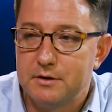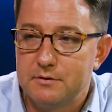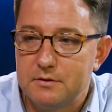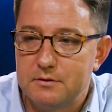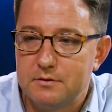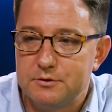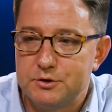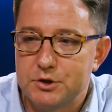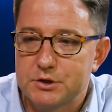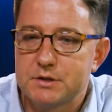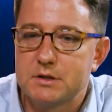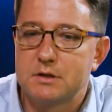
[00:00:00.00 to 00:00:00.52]

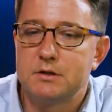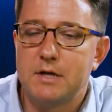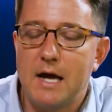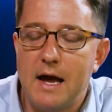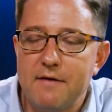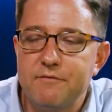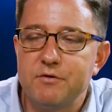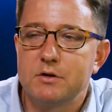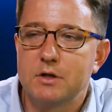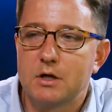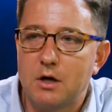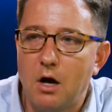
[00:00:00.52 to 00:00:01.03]
just
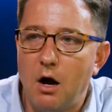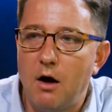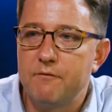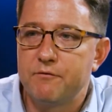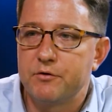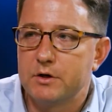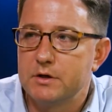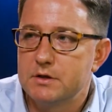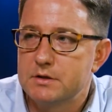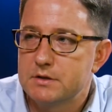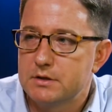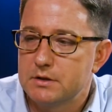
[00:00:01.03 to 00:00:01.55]
having the
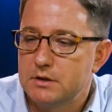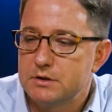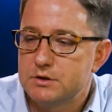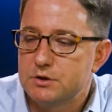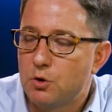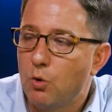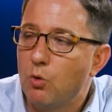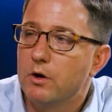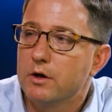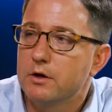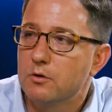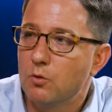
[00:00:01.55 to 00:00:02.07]
confidence that it's
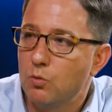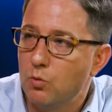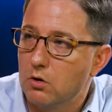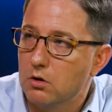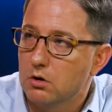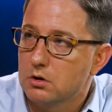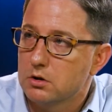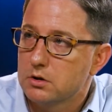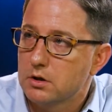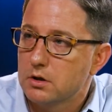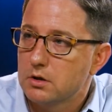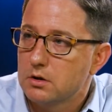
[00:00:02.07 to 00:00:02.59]
going to
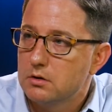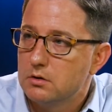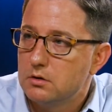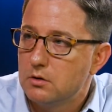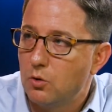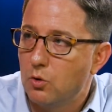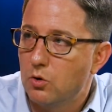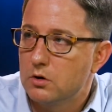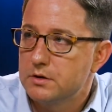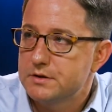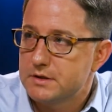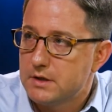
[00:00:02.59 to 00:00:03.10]
work or it's